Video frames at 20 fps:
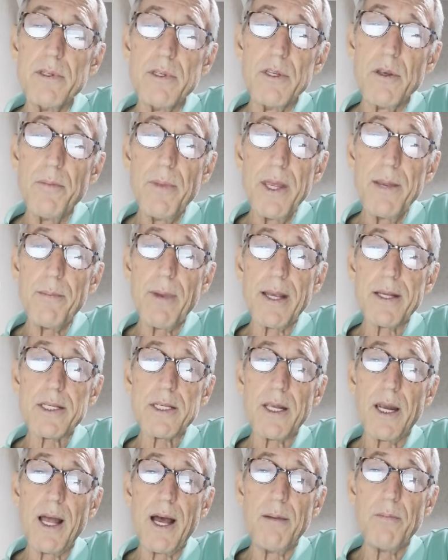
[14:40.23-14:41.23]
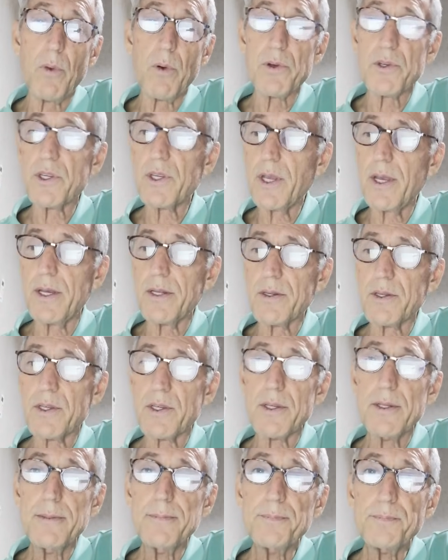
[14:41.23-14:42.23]
to me, makes a lot more
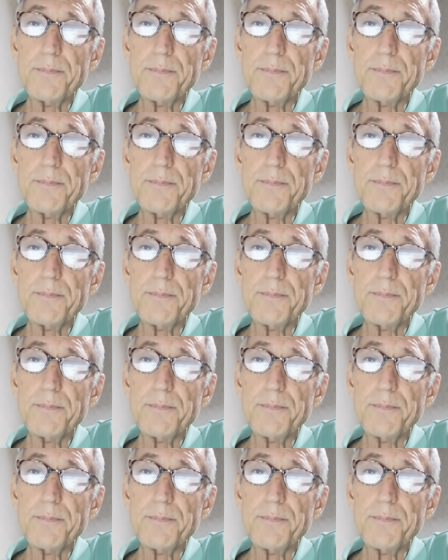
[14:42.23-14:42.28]
sense.